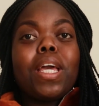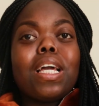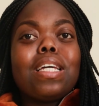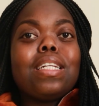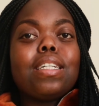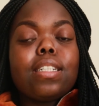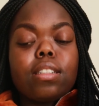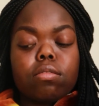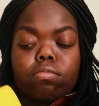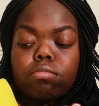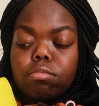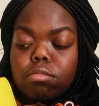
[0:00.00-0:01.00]
big
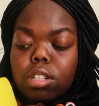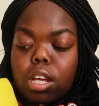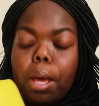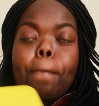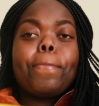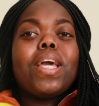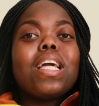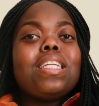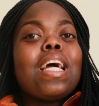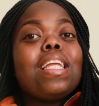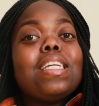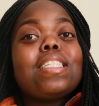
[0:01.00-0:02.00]
Big
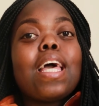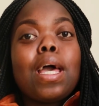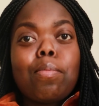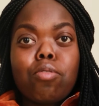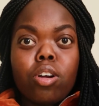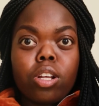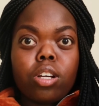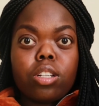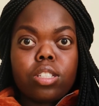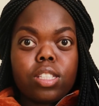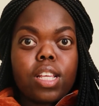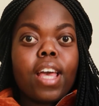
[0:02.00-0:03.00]
Nanny's hair
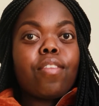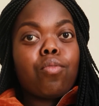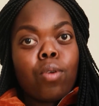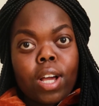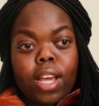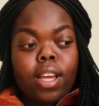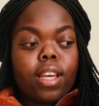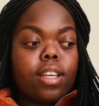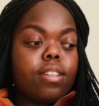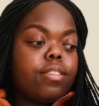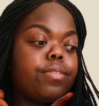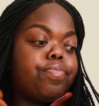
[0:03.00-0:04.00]
products, FYI.